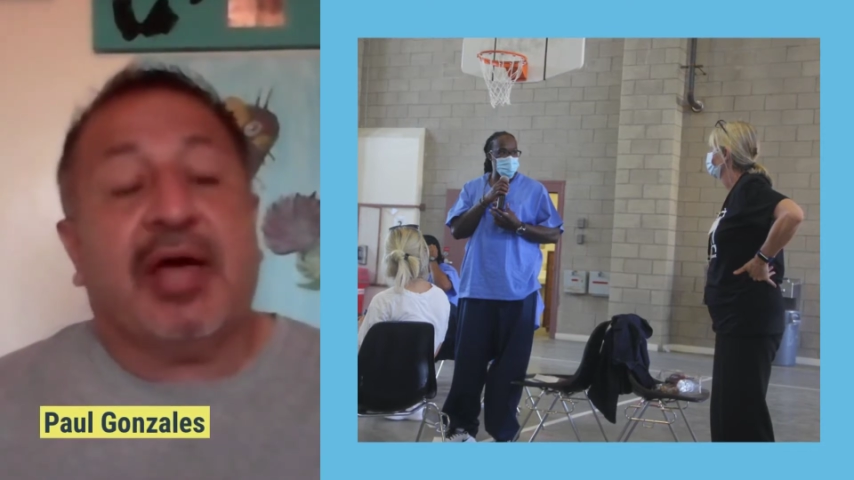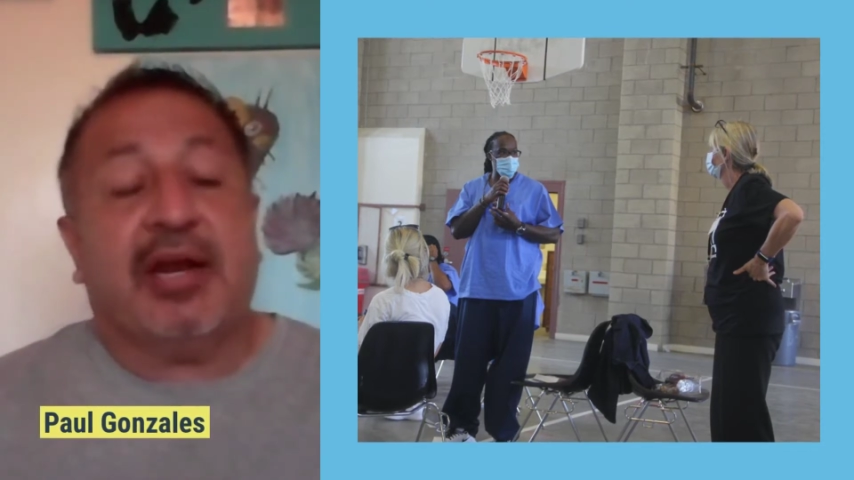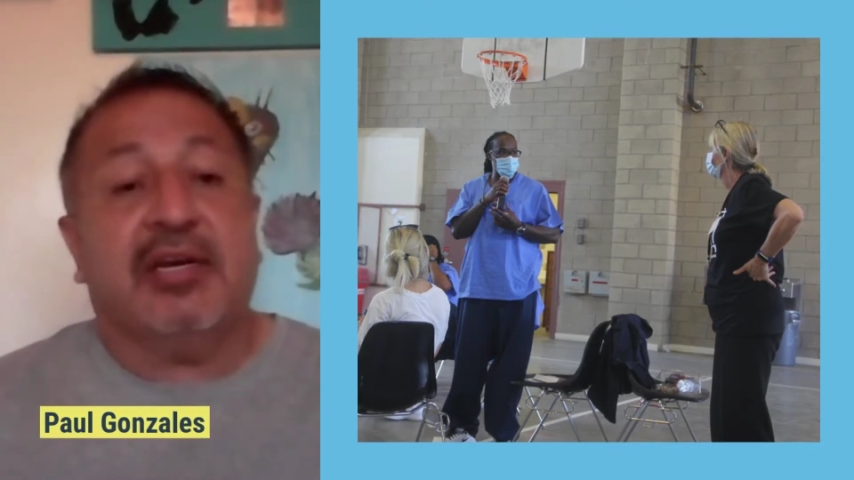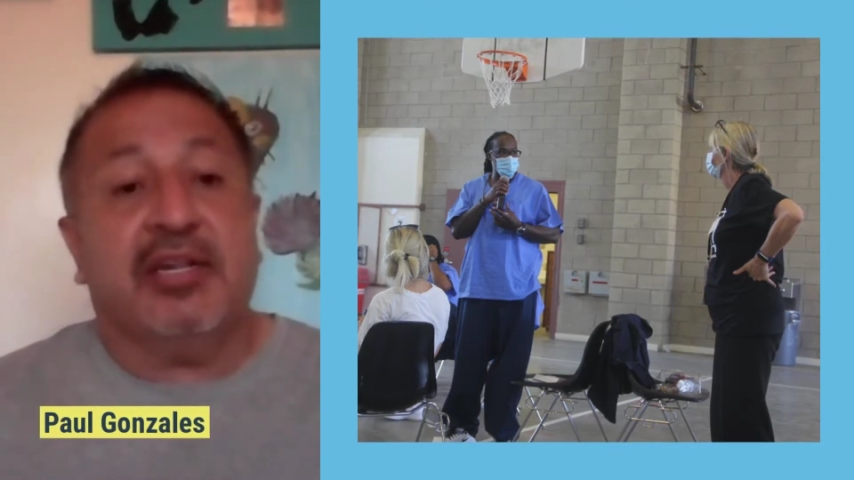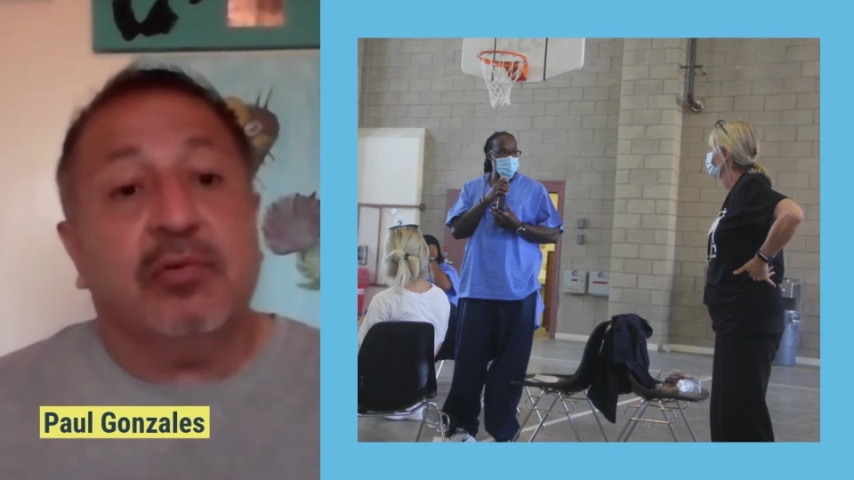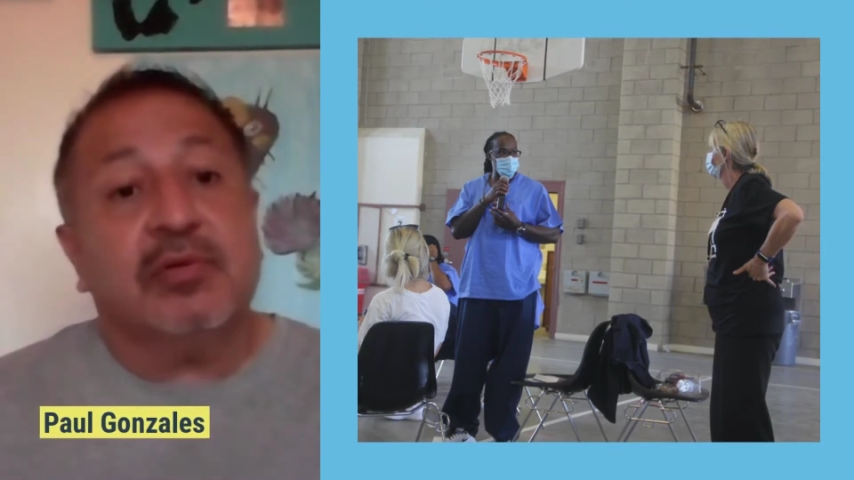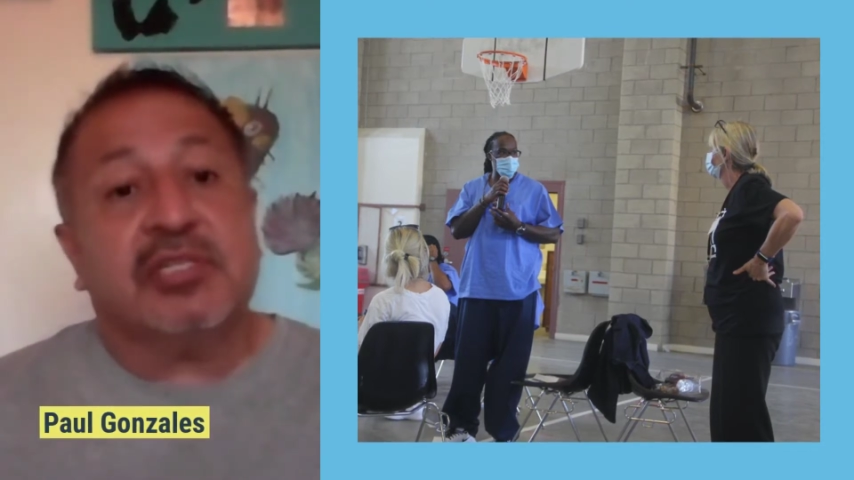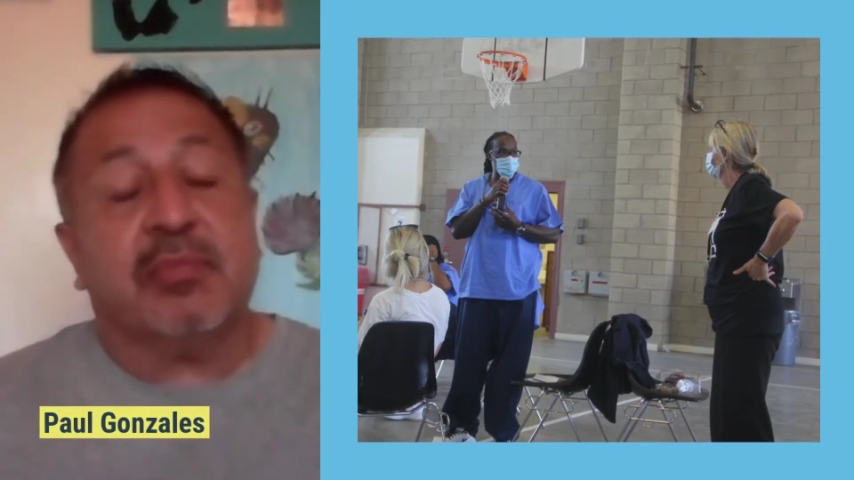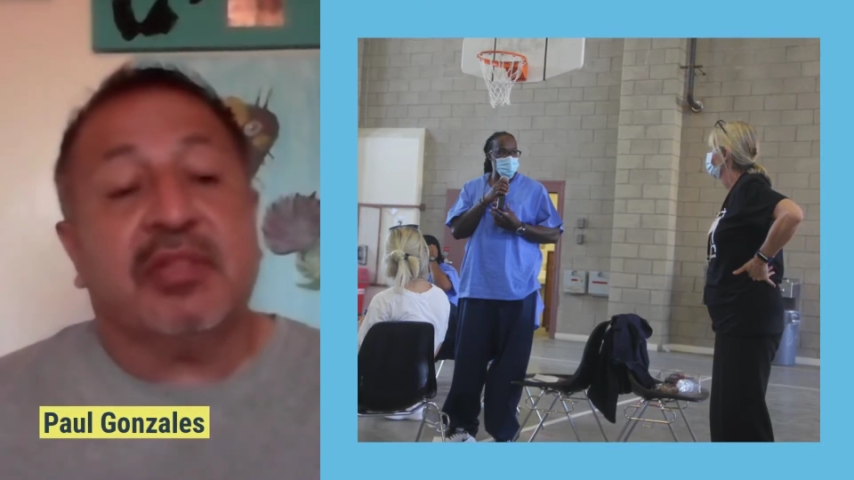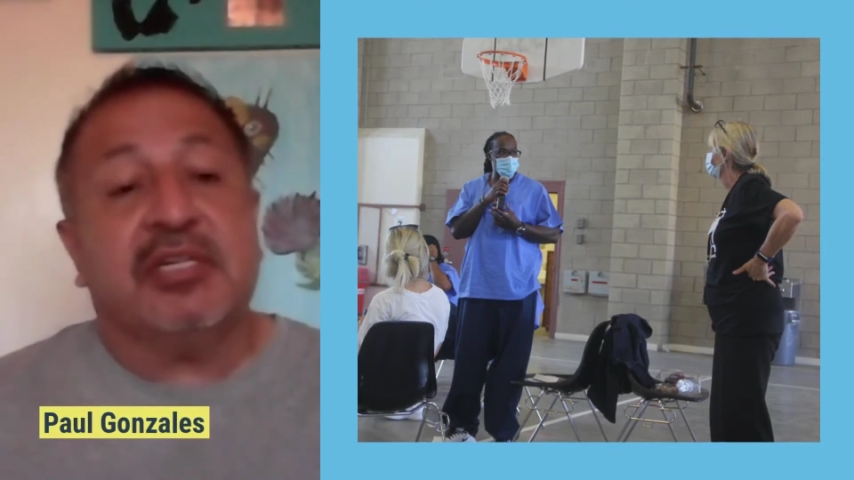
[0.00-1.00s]
how to deal with
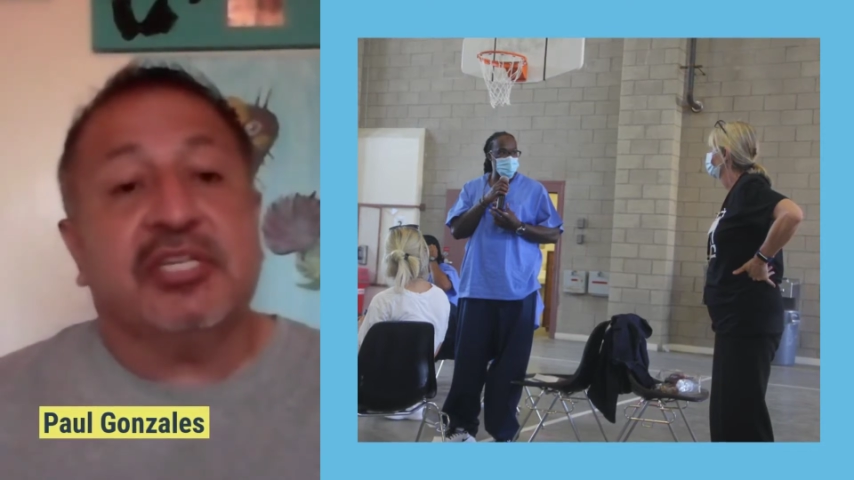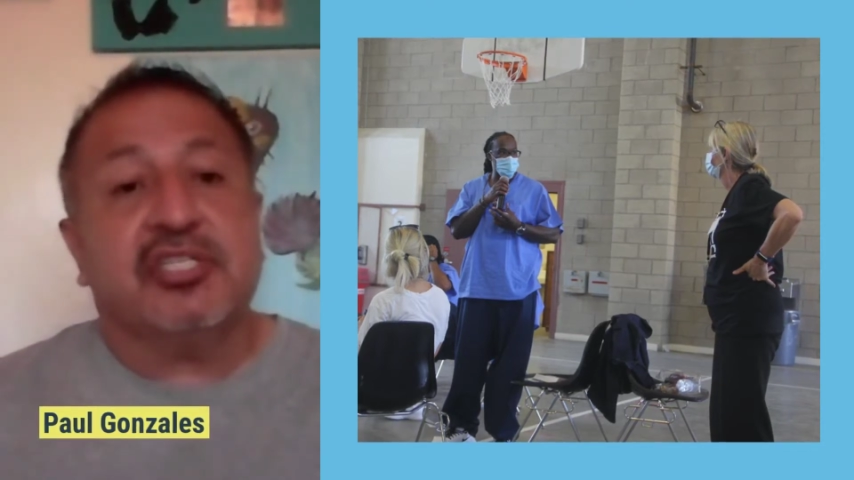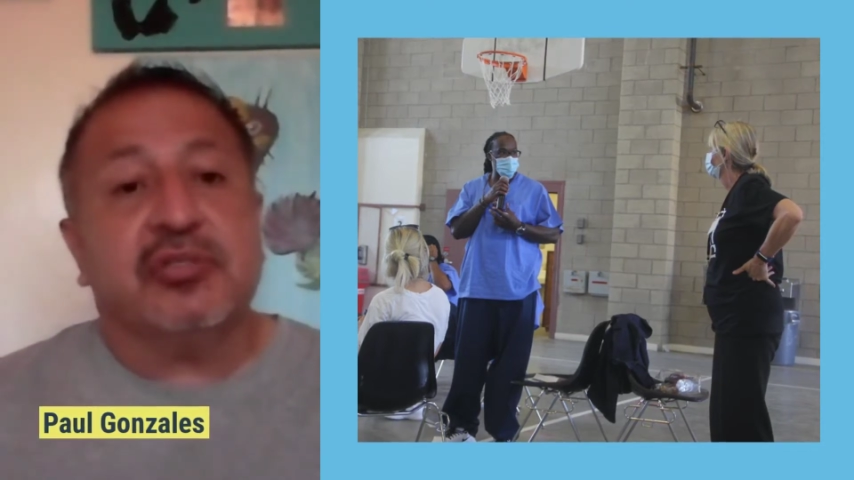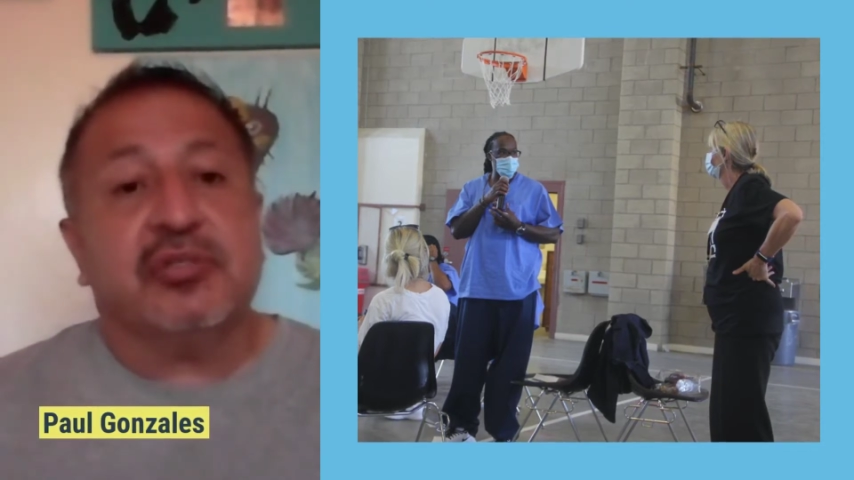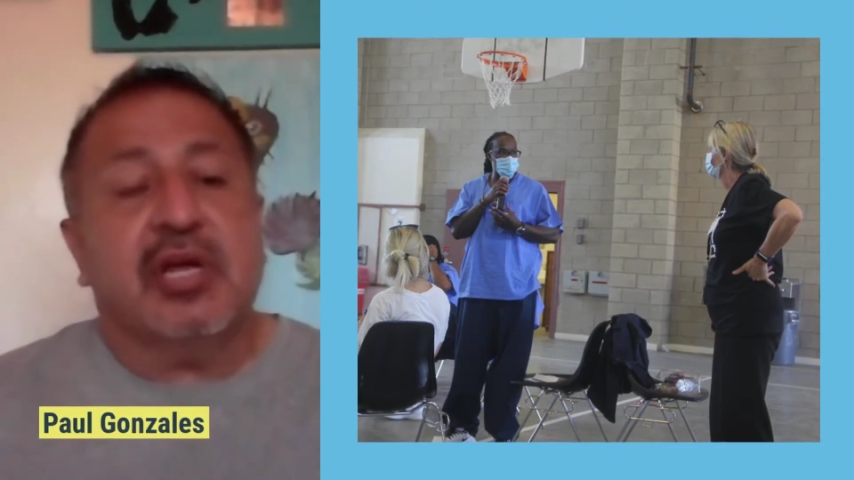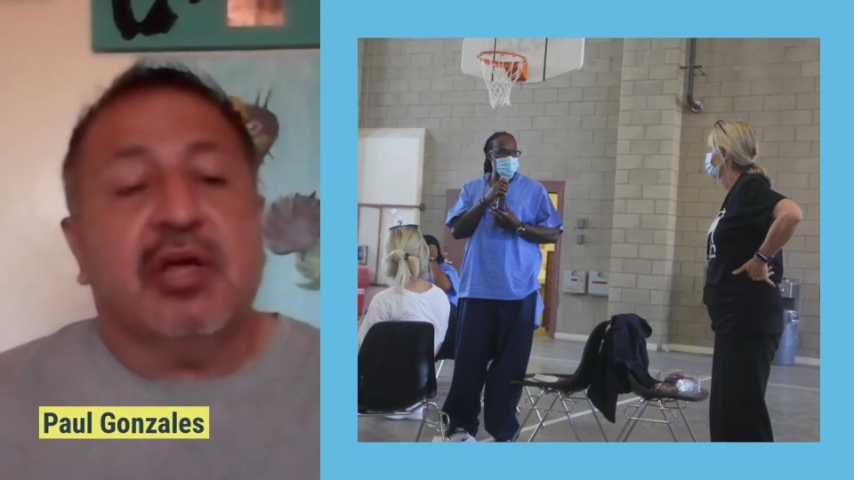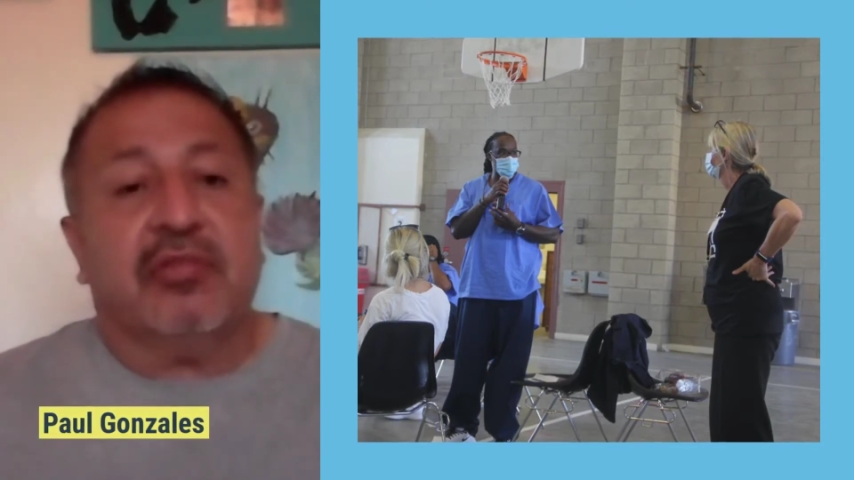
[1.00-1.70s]
some of these issues